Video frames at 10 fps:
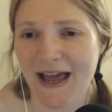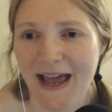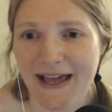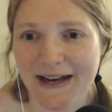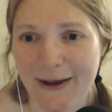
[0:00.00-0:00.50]

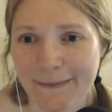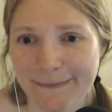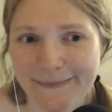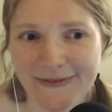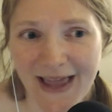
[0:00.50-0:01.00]

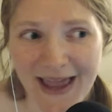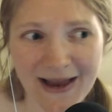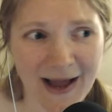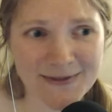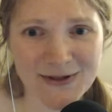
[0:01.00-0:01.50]
And
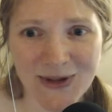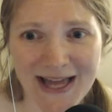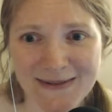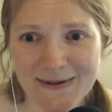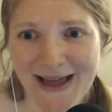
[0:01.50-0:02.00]
yay! I'm so
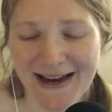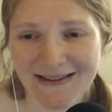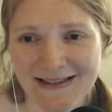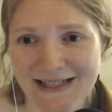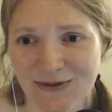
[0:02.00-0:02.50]
glad to be back
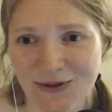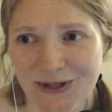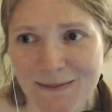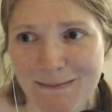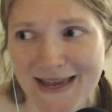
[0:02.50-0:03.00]
at this. I
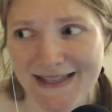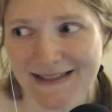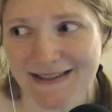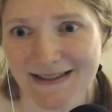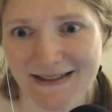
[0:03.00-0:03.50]
really missed the